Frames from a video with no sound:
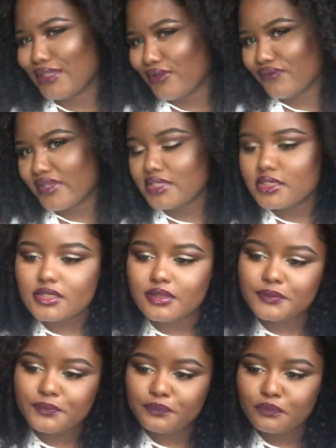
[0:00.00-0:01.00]
No offense.
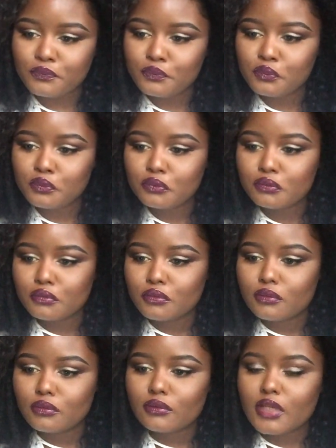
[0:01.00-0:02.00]

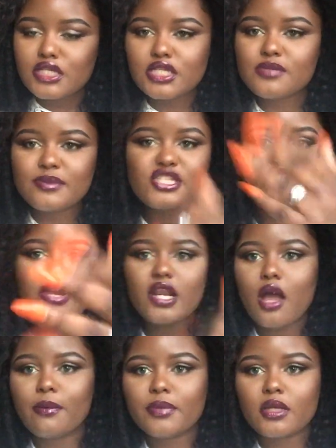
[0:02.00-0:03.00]
Just be straight
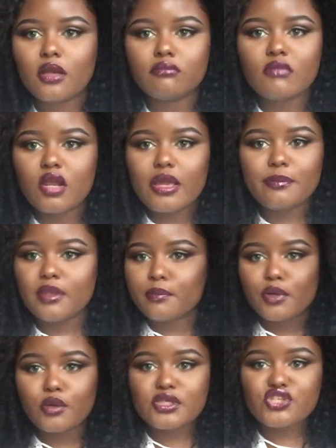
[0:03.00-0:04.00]
up, you know? I like
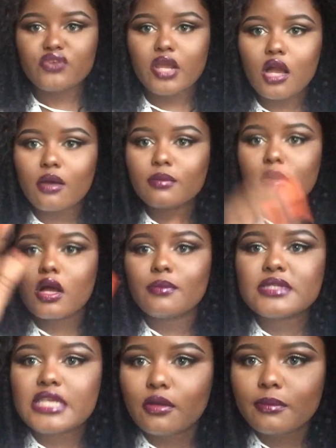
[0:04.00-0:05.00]
people who are straight up.
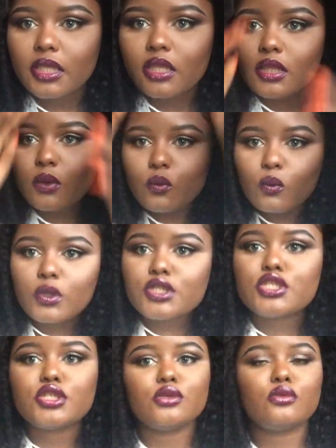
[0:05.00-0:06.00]
Come tell me
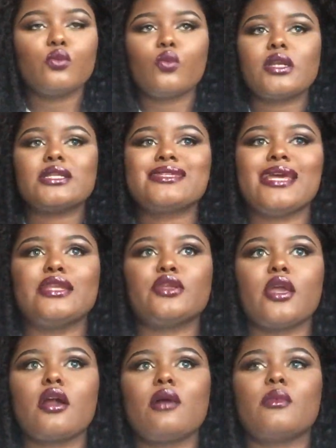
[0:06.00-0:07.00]
what you want to say.
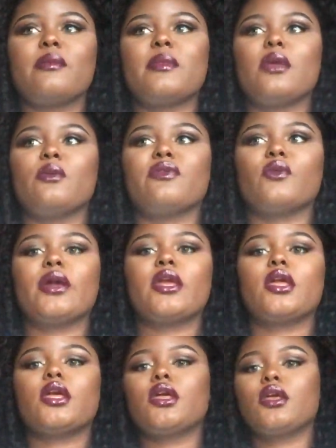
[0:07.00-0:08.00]
Don't come at me with,
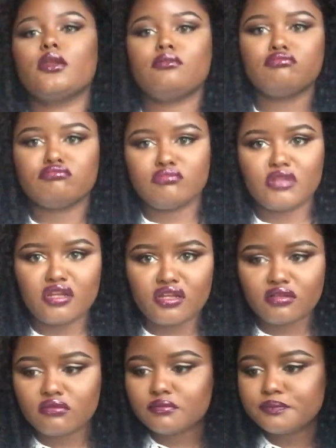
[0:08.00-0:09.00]
like, you know.